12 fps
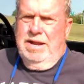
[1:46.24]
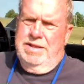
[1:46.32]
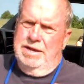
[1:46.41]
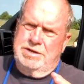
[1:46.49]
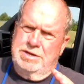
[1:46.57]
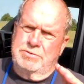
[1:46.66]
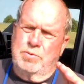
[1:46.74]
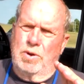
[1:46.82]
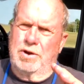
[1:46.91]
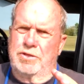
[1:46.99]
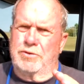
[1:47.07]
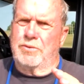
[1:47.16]
this is
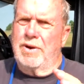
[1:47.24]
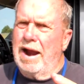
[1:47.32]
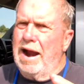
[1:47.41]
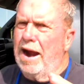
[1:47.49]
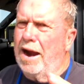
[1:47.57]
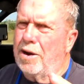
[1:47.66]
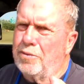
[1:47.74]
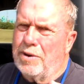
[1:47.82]
one of the rare